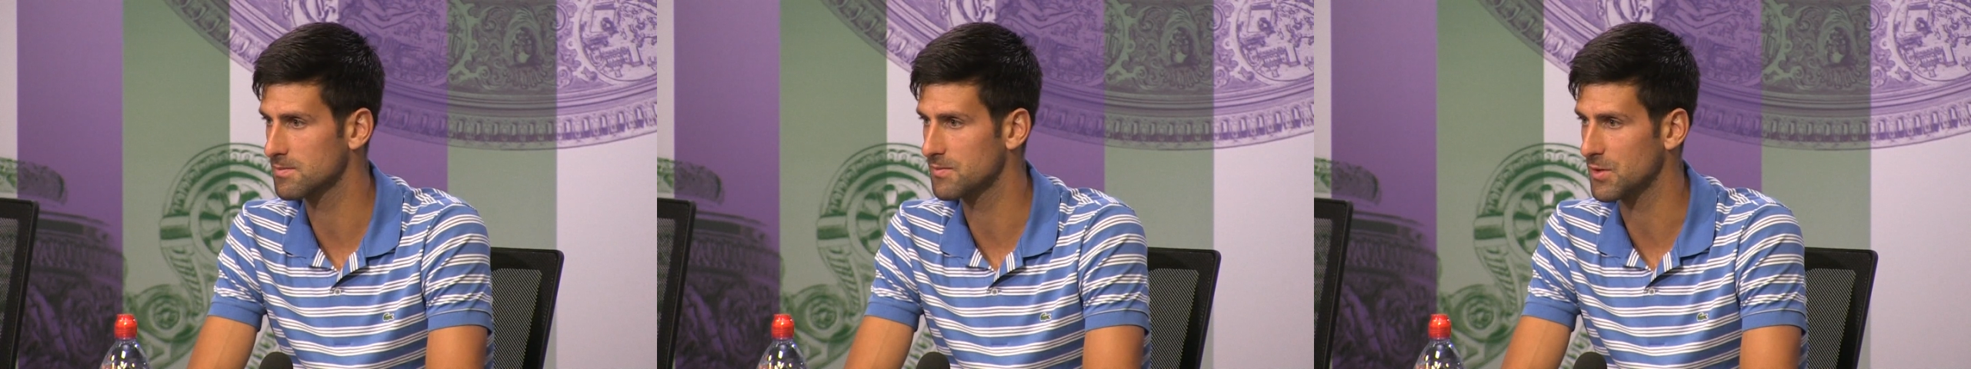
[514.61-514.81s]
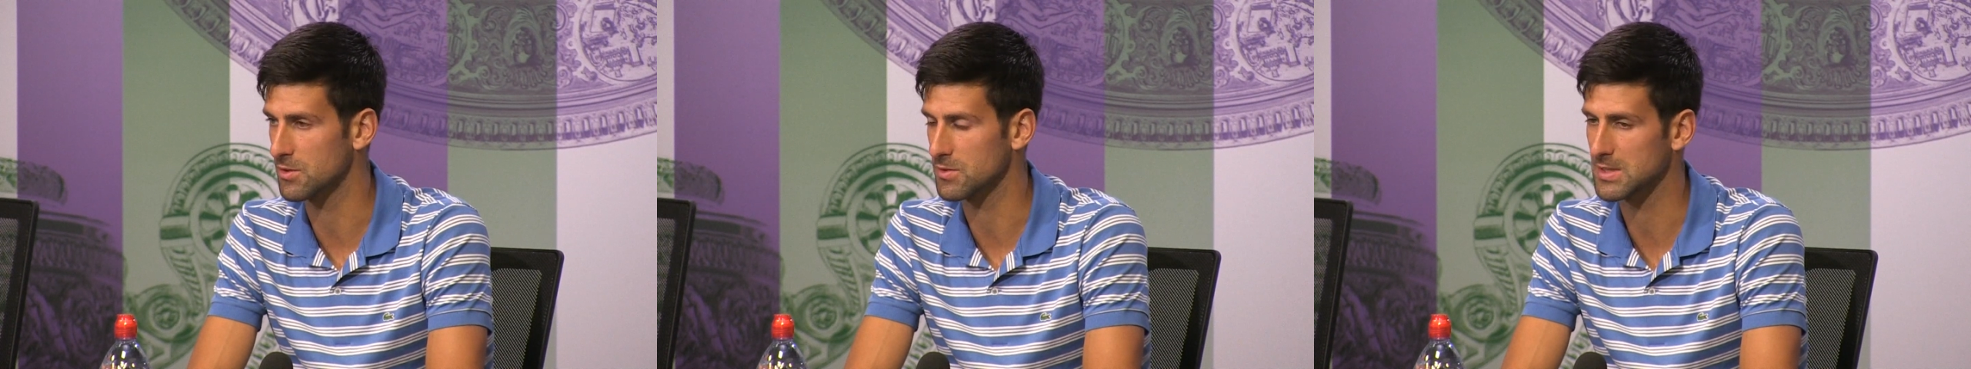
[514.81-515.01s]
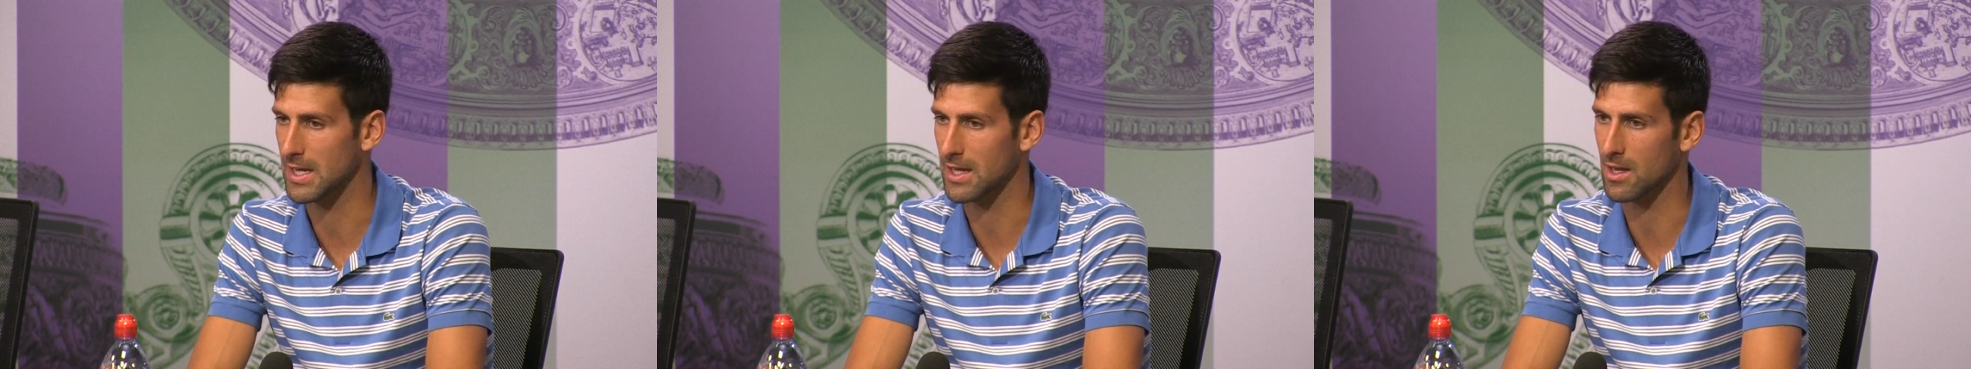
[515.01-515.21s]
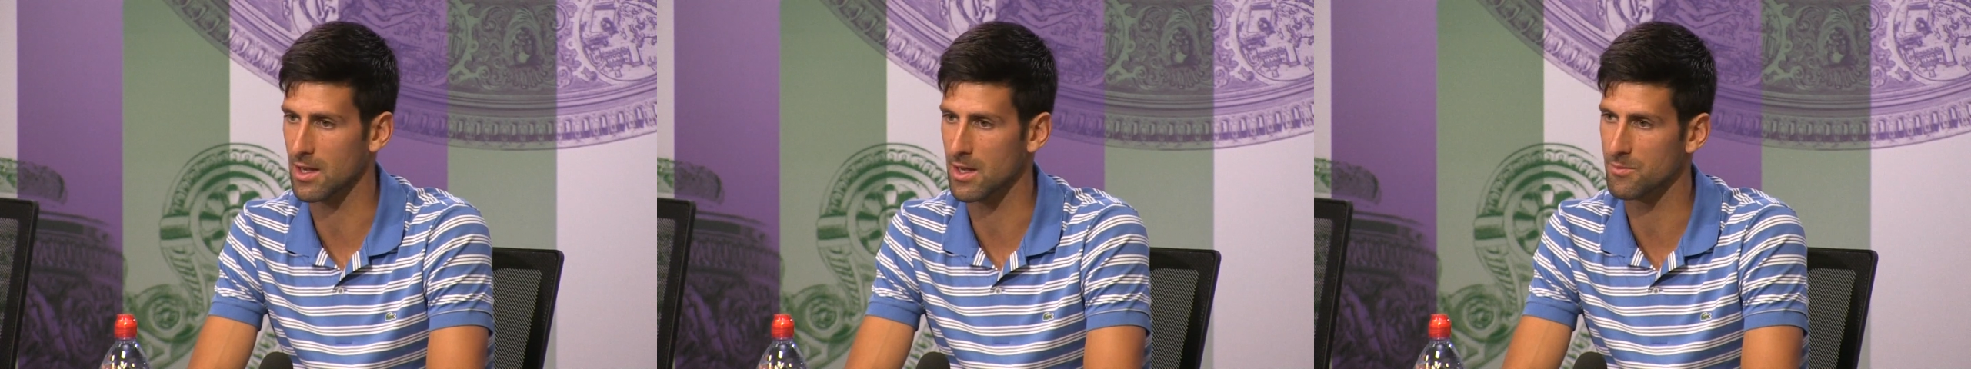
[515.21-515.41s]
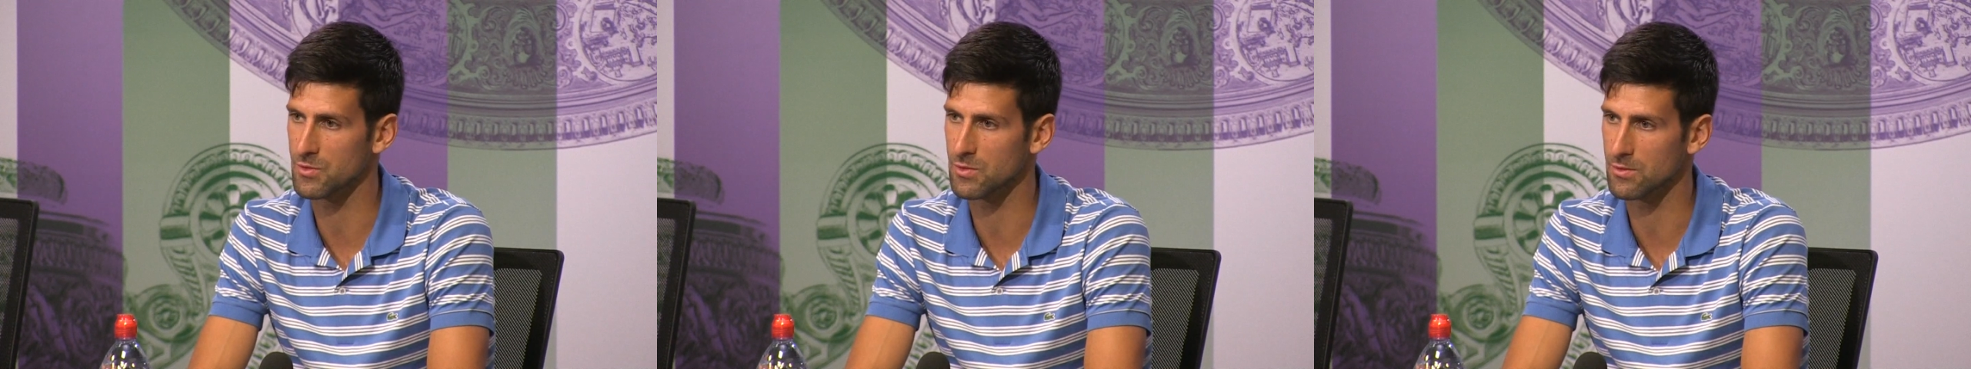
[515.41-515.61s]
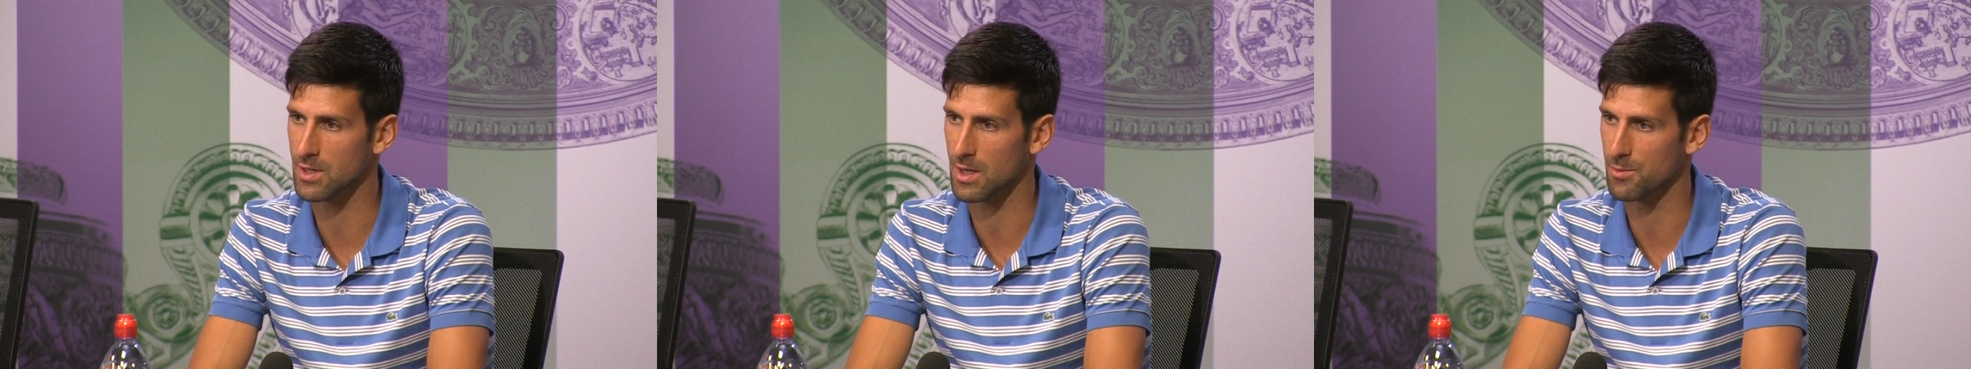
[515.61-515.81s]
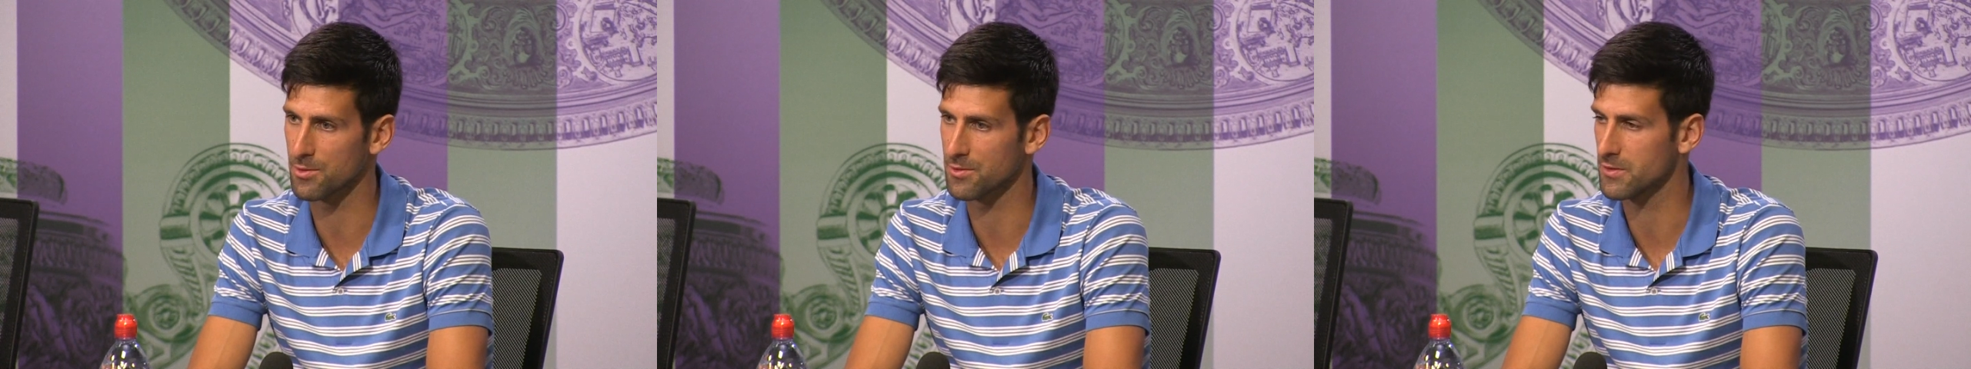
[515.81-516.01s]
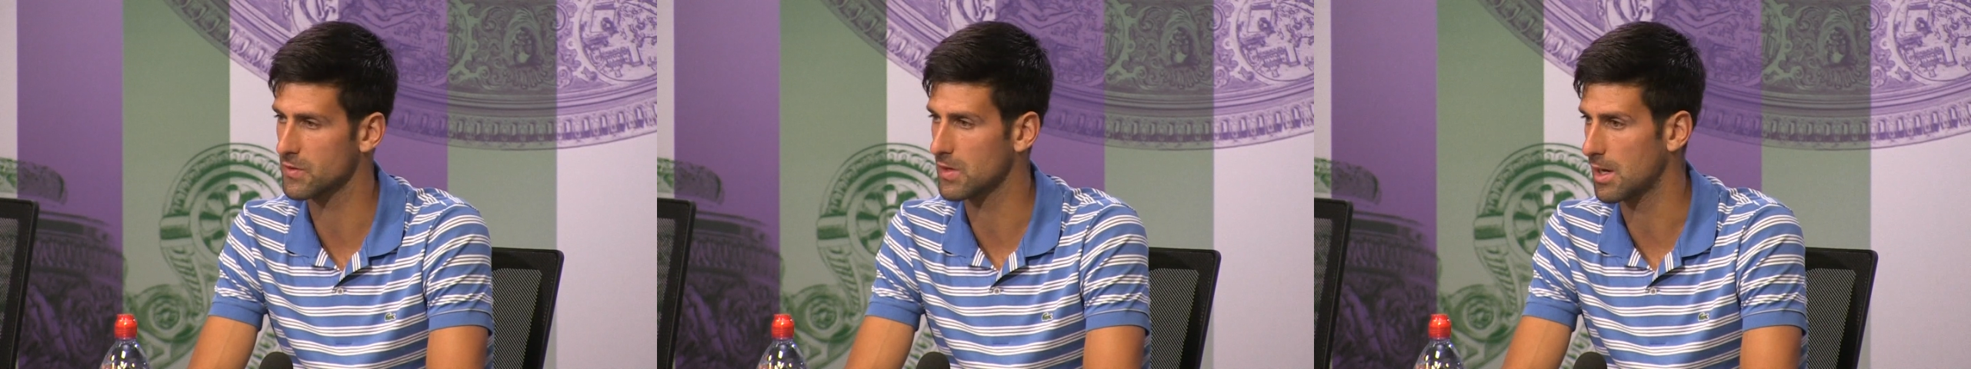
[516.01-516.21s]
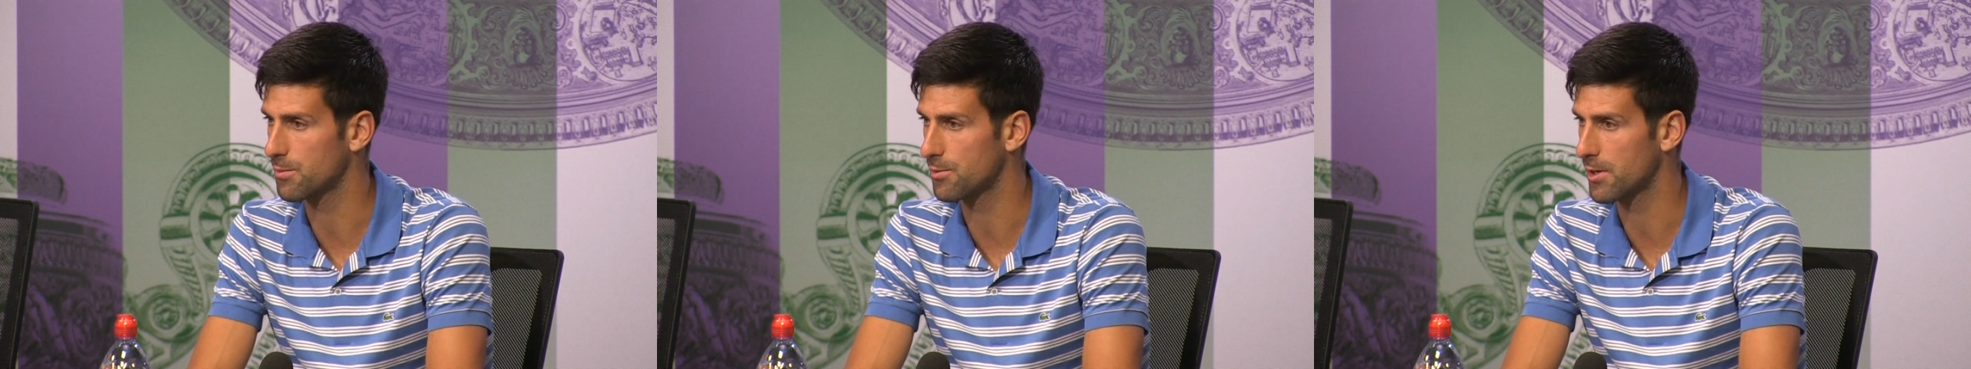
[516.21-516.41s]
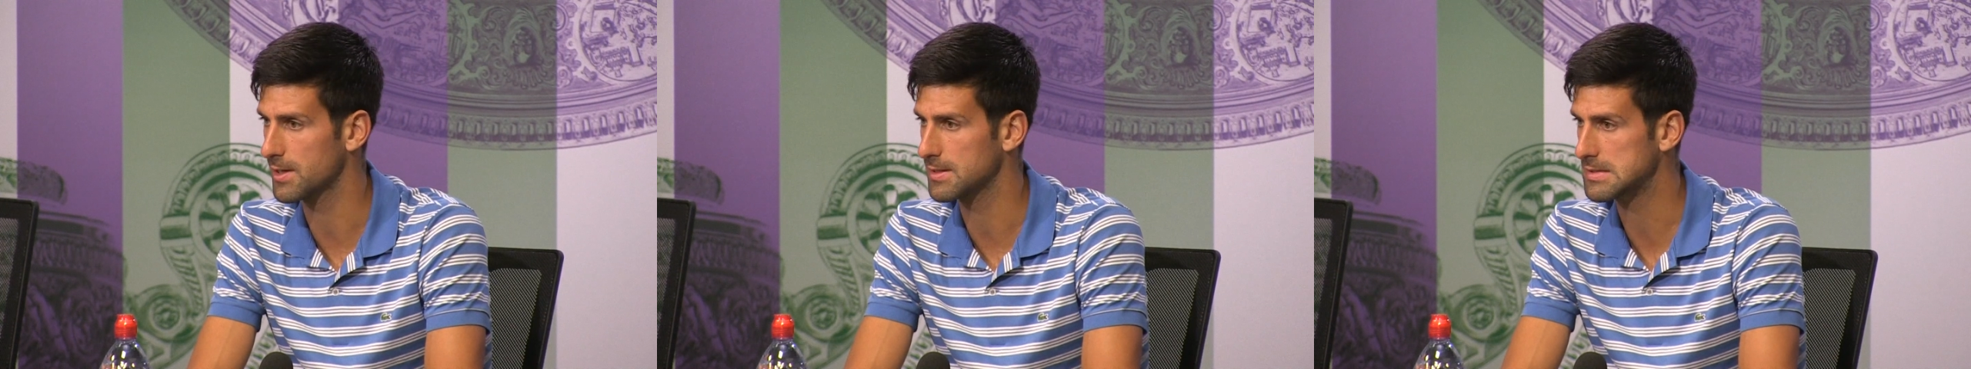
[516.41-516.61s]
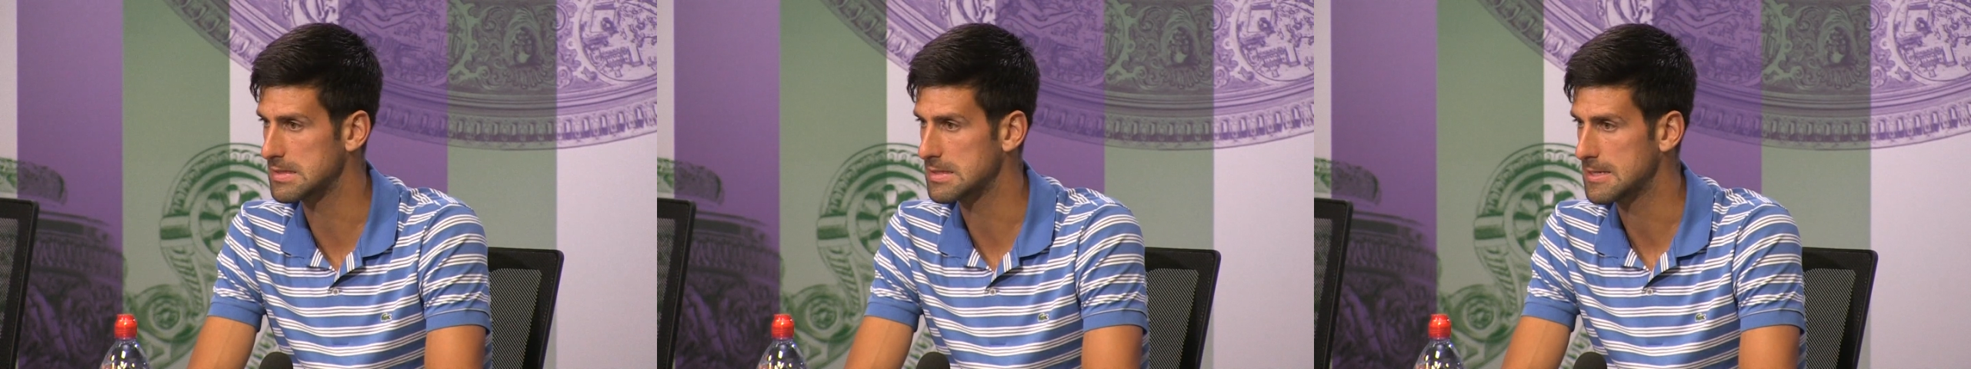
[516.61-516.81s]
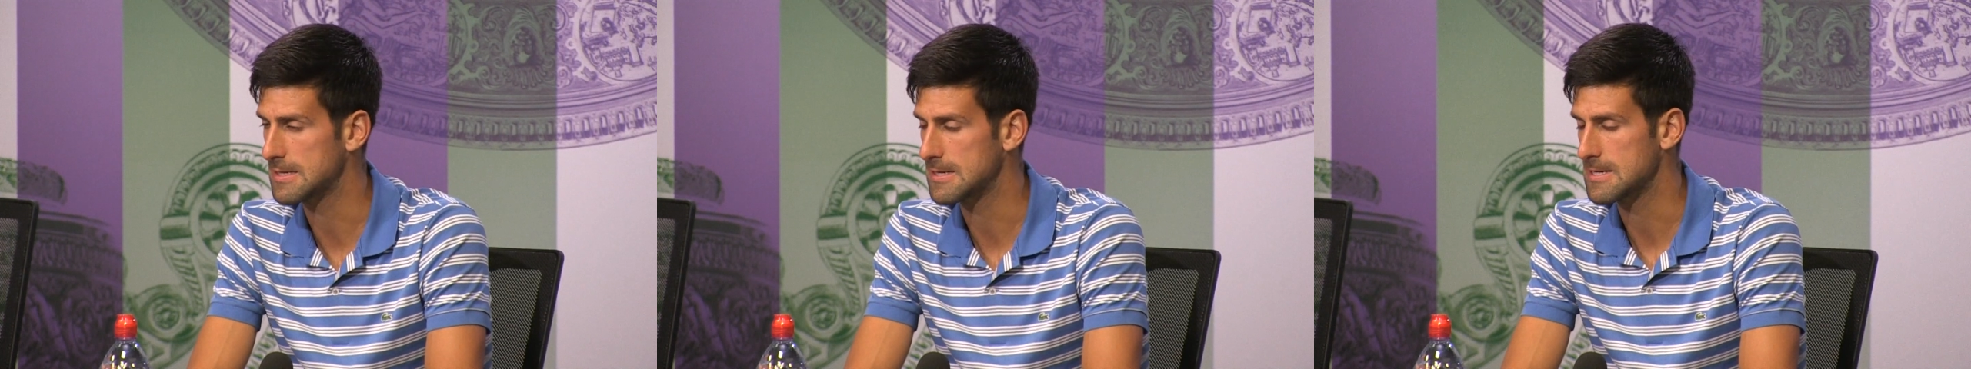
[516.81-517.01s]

you know, taking him to a couple of tie breaks,